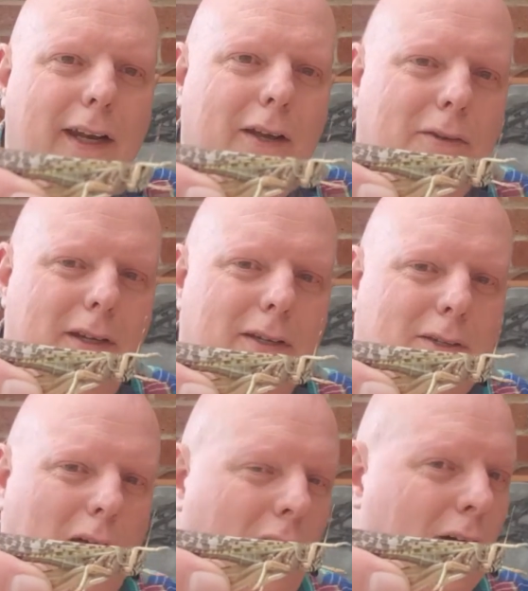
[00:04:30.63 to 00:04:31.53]
locusts
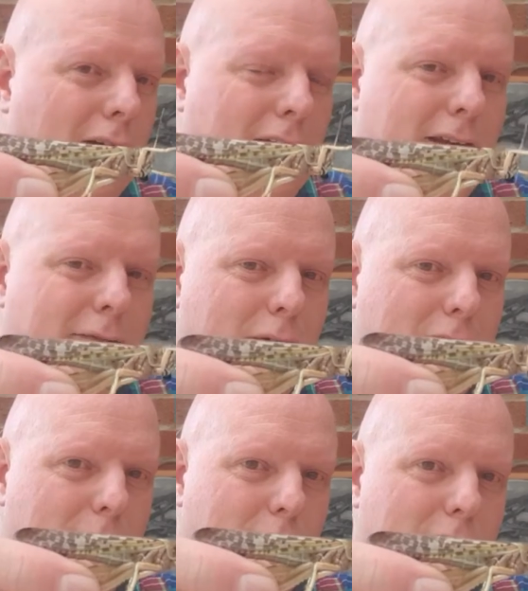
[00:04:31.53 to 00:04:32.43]
are
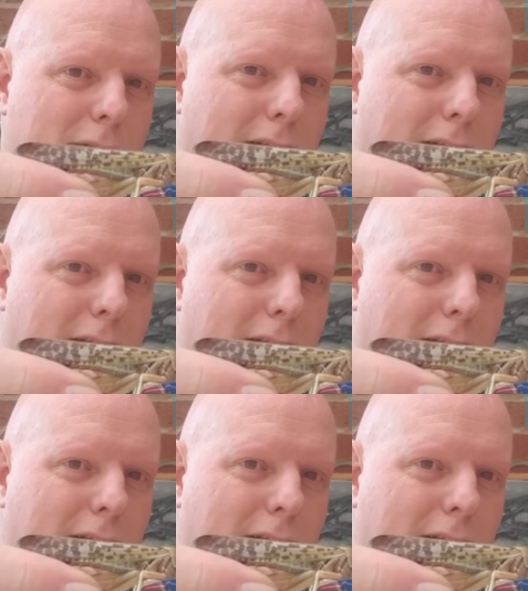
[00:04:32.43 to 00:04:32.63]
invertebrates.